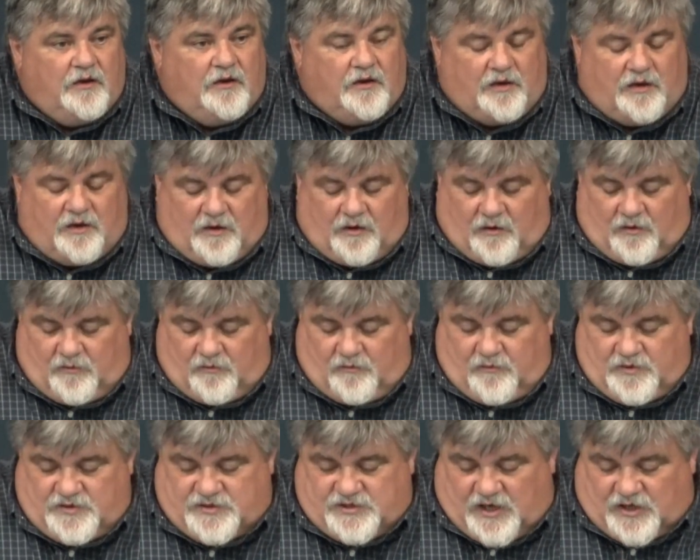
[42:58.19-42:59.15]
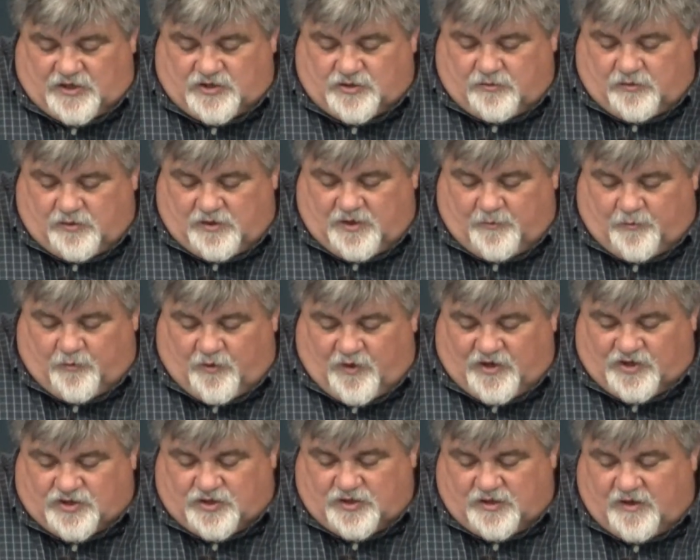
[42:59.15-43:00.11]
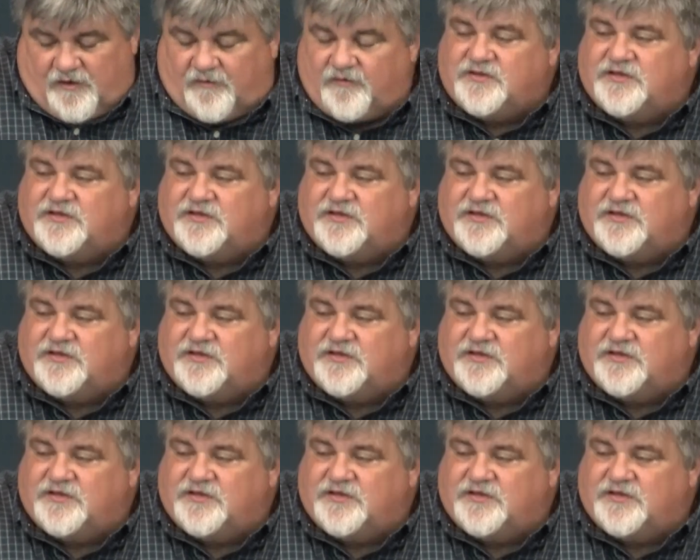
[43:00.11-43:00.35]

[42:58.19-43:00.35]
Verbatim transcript: No, sexual liberation never